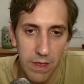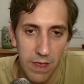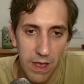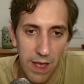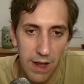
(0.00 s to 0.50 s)

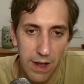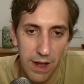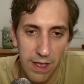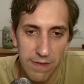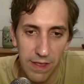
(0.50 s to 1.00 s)

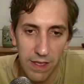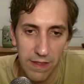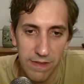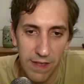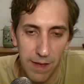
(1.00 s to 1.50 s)
Unless I
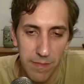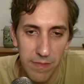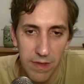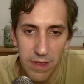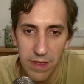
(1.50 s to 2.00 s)
get some
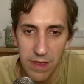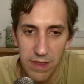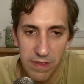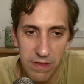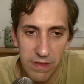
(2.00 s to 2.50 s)

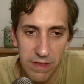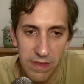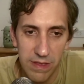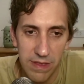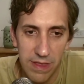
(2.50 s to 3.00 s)

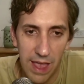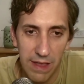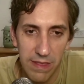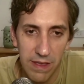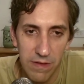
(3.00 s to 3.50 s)

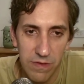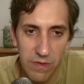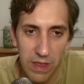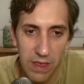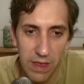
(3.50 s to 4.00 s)
tactical
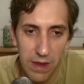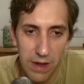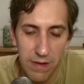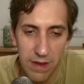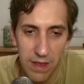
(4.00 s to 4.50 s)
trick
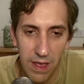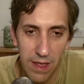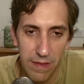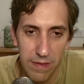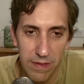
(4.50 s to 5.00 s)
in
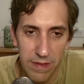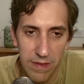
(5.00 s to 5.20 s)
and...